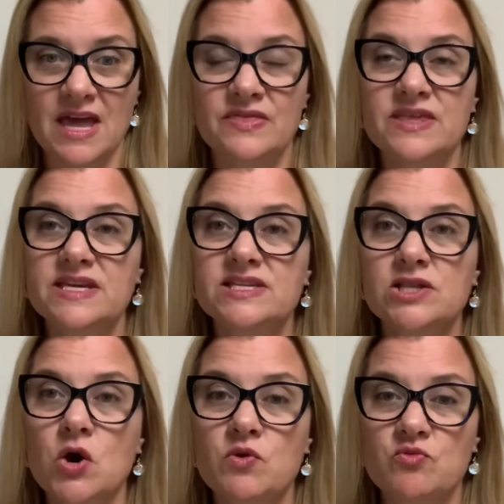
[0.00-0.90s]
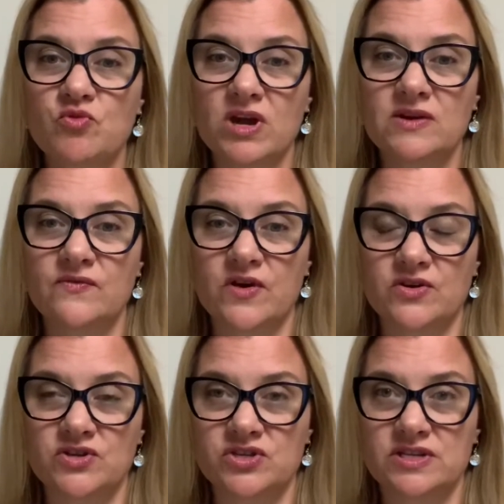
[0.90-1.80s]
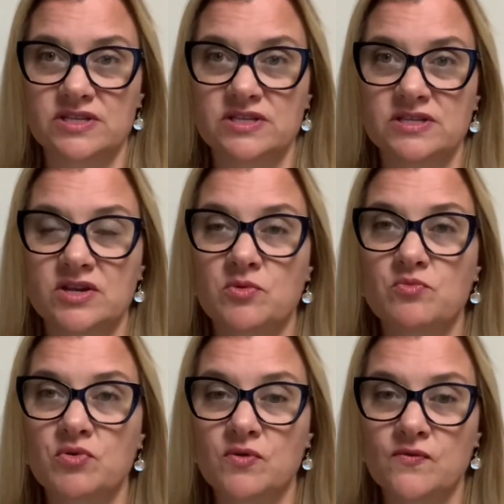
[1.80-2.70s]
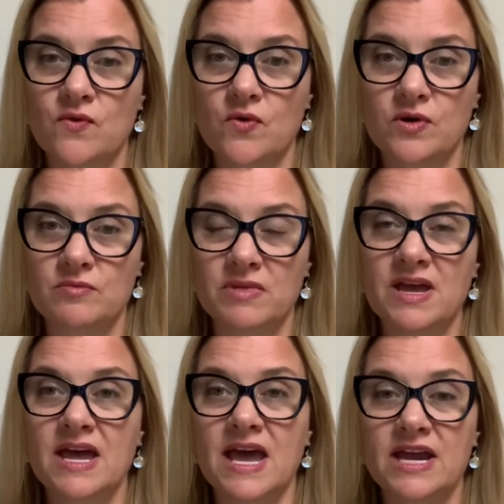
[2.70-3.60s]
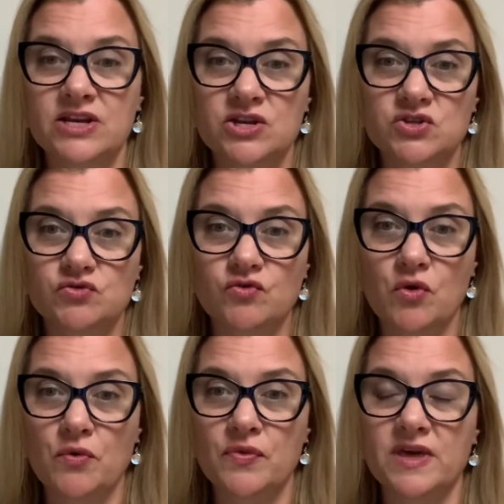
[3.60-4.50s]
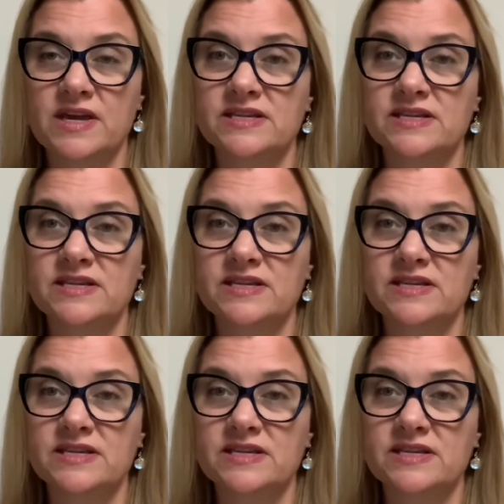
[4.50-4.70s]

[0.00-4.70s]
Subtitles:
These lower brain functions perform and control things